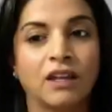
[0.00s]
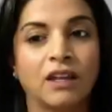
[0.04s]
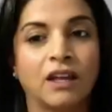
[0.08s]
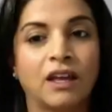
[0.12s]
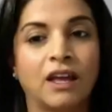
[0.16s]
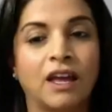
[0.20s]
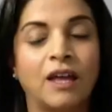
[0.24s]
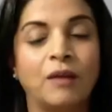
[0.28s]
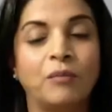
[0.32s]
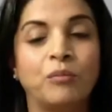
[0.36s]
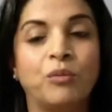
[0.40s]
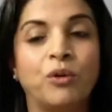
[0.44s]

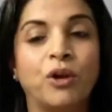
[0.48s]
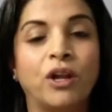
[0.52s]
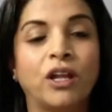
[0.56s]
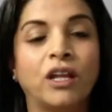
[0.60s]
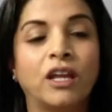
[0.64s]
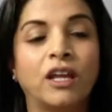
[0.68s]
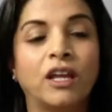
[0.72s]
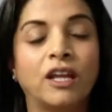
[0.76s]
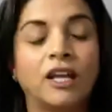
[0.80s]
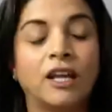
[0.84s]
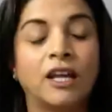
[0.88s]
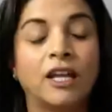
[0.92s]
and
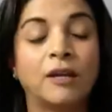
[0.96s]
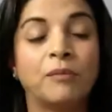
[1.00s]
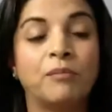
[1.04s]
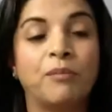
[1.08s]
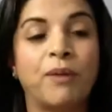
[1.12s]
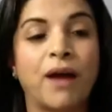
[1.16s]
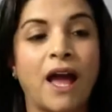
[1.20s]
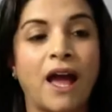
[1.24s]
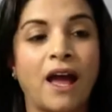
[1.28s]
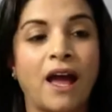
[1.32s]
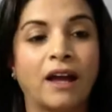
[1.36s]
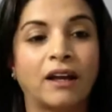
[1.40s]
bringing it
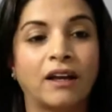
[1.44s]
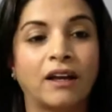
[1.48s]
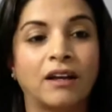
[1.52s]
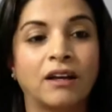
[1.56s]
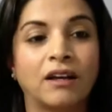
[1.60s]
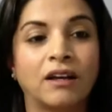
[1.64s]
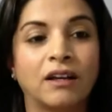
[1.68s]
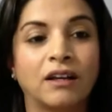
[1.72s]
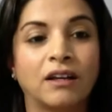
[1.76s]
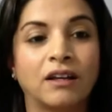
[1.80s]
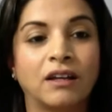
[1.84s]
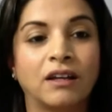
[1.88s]
back
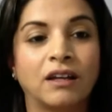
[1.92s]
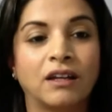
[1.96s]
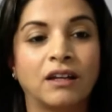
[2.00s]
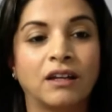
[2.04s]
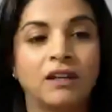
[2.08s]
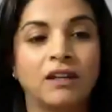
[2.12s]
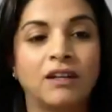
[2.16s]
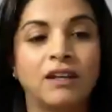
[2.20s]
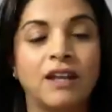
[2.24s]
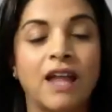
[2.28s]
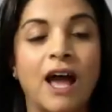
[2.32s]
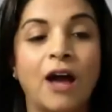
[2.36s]

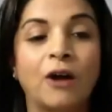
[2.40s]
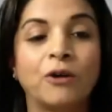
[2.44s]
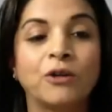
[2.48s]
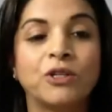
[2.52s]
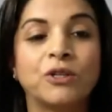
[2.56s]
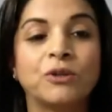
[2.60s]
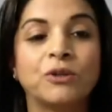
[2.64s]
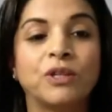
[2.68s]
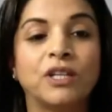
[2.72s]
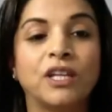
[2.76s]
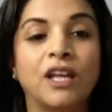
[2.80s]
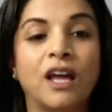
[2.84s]
now
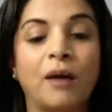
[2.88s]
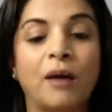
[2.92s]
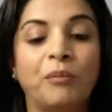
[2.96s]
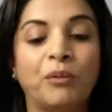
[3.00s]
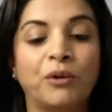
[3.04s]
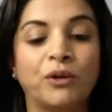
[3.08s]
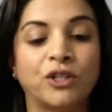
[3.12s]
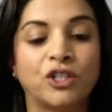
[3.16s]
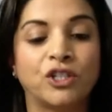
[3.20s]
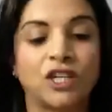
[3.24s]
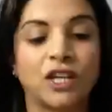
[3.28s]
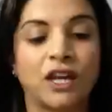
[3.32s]
to the upper
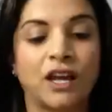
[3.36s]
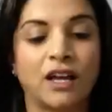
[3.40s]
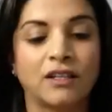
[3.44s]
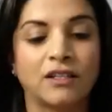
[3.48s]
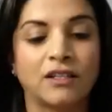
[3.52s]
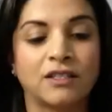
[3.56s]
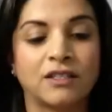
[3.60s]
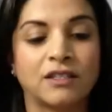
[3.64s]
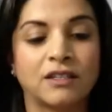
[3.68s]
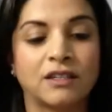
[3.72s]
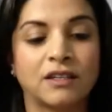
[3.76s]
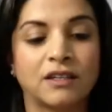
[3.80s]

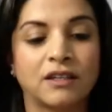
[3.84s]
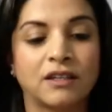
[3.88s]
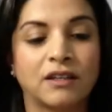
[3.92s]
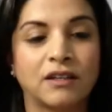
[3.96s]
chest,